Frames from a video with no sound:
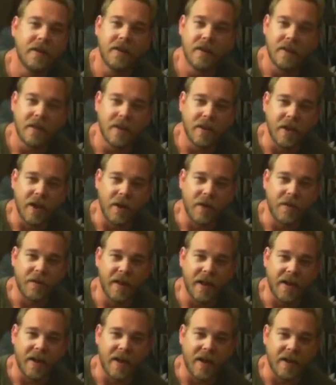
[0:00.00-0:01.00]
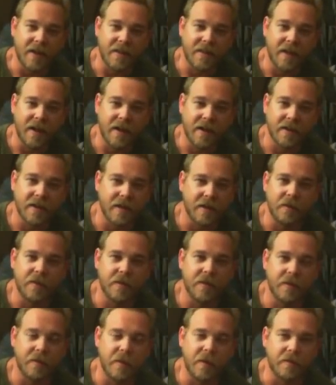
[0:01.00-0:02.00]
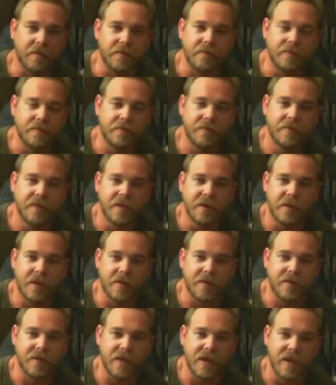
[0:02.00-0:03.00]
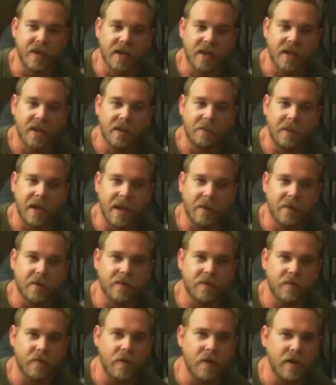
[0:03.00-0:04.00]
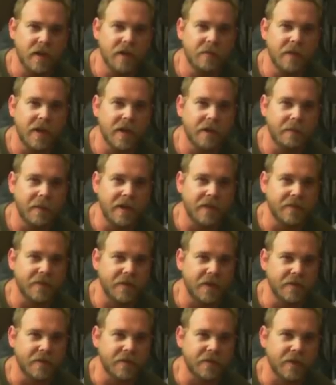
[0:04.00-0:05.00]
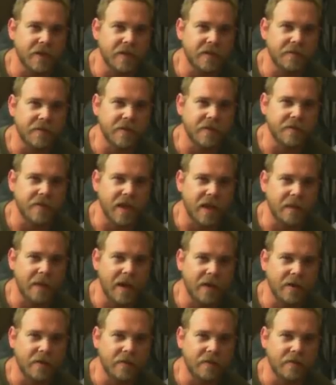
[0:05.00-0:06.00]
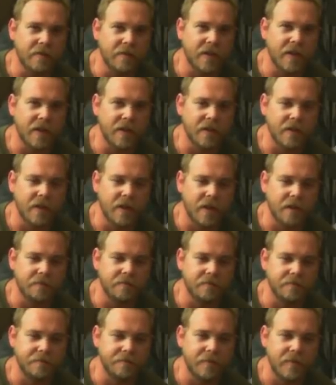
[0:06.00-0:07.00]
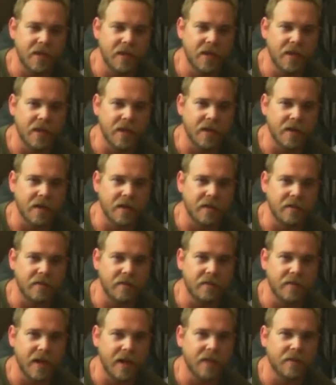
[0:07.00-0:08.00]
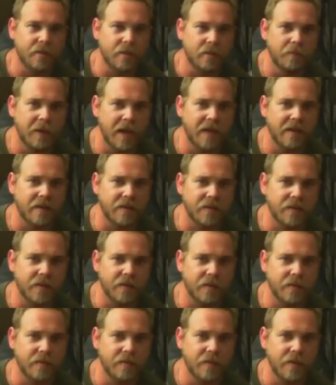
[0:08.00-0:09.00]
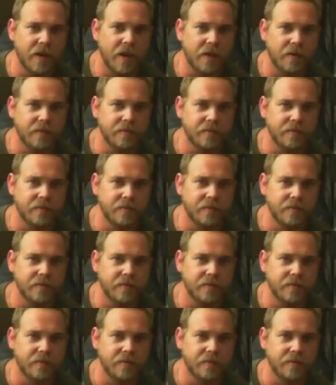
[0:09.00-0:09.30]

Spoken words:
you know, that kind of thing. They won't see. But I would strongly recommend sunscreen the first time out in a tan-through bathing suit. You know,